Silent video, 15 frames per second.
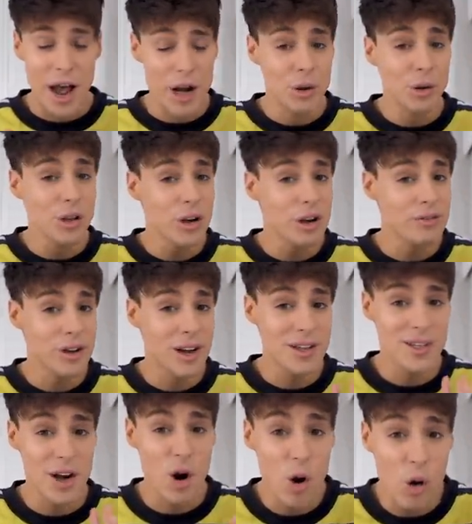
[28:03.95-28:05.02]
I know a lot of you
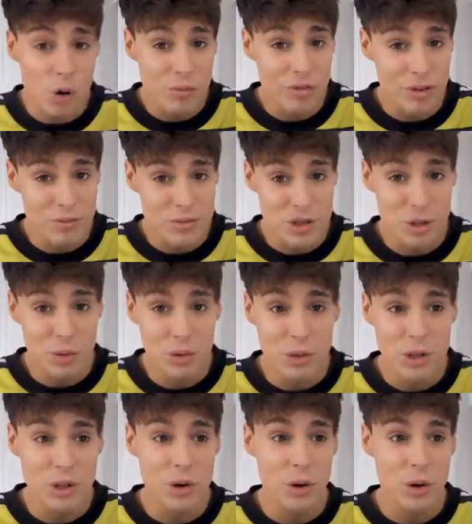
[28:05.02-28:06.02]
guys are home from school,